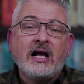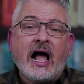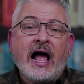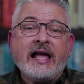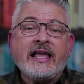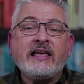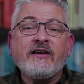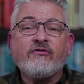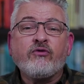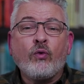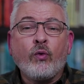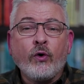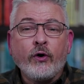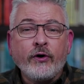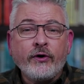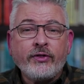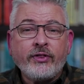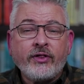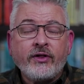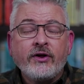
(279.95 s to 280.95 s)
I give
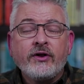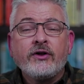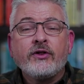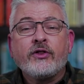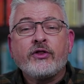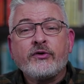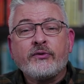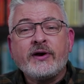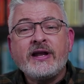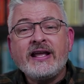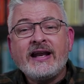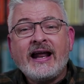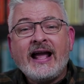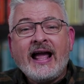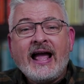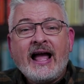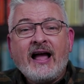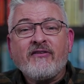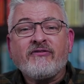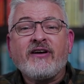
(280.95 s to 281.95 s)
Worth
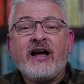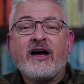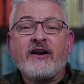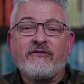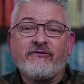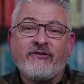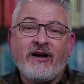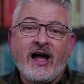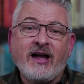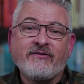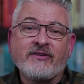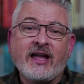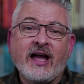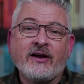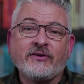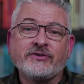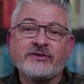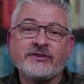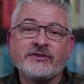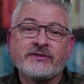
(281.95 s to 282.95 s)
3.5 out of 5
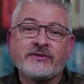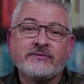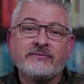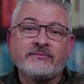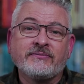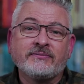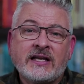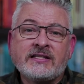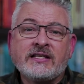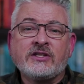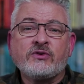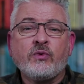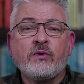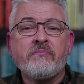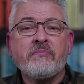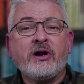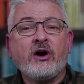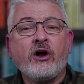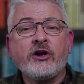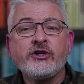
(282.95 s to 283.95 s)
couches. Has this
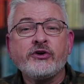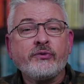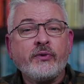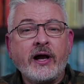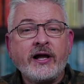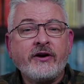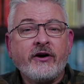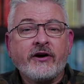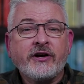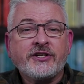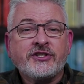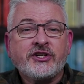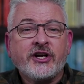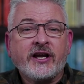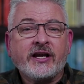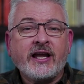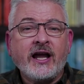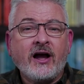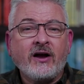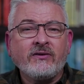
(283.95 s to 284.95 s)
one been on your radar to
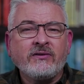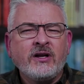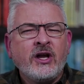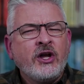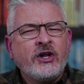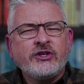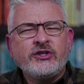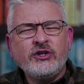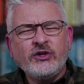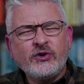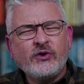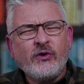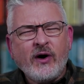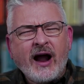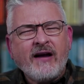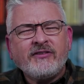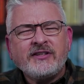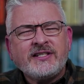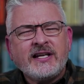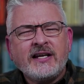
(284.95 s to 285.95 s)
check out? Do you
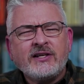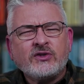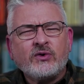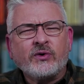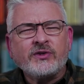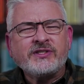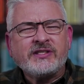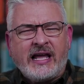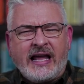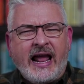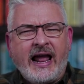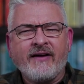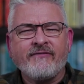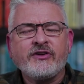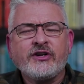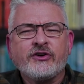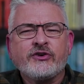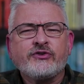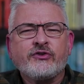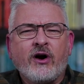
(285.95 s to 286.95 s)
gravitate towards the
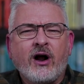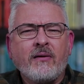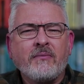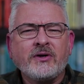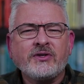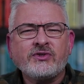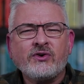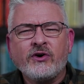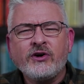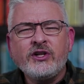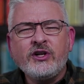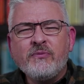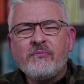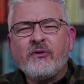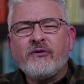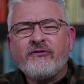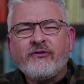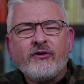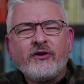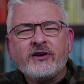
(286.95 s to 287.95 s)
heavier dramas, or do you
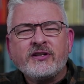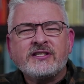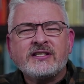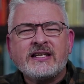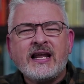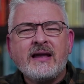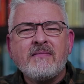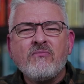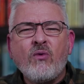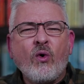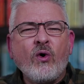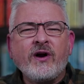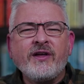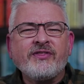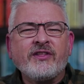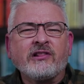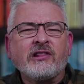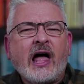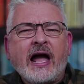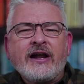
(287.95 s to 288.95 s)
prefer to stay more
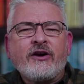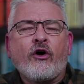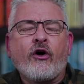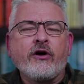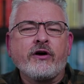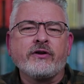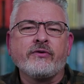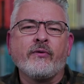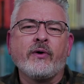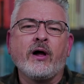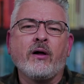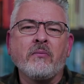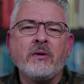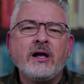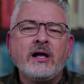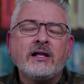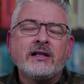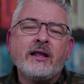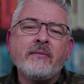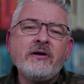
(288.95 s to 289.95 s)
in the lighthearted realm?
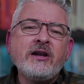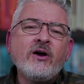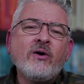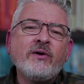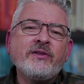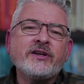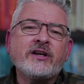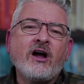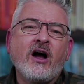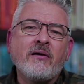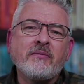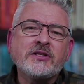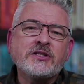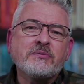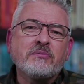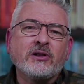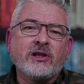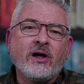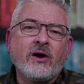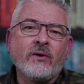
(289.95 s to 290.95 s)
Let me know in the
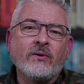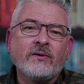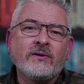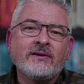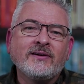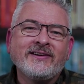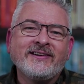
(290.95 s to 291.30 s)
comments below.